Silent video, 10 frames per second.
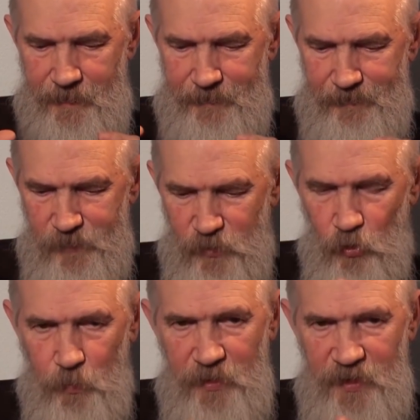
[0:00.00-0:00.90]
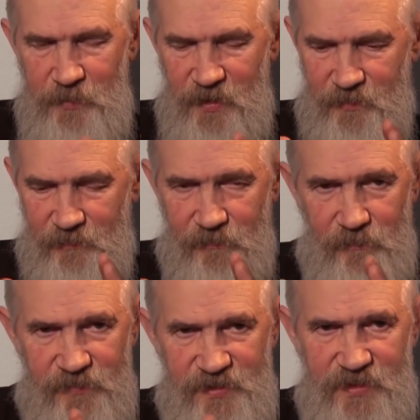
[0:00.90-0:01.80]
So groups of
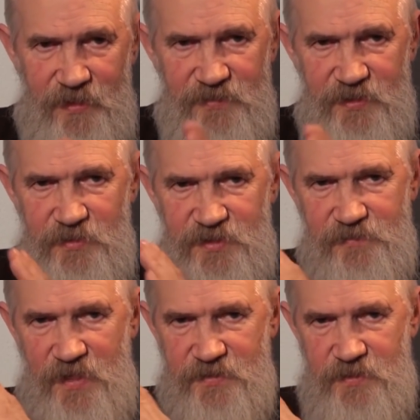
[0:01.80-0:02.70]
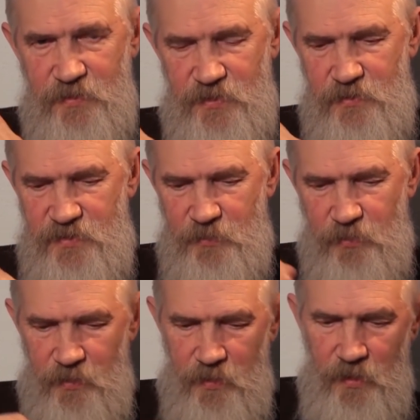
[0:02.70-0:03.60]
chemical elements are
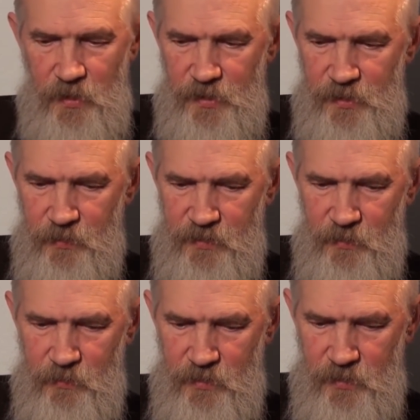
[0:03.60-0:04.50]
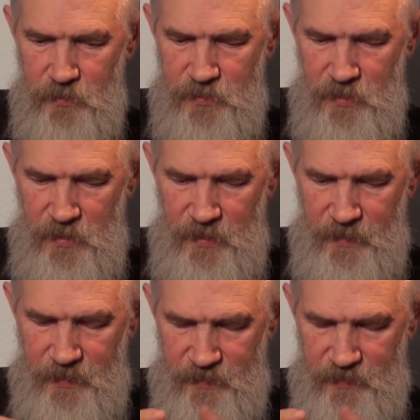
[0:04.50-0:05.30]
always interconnected,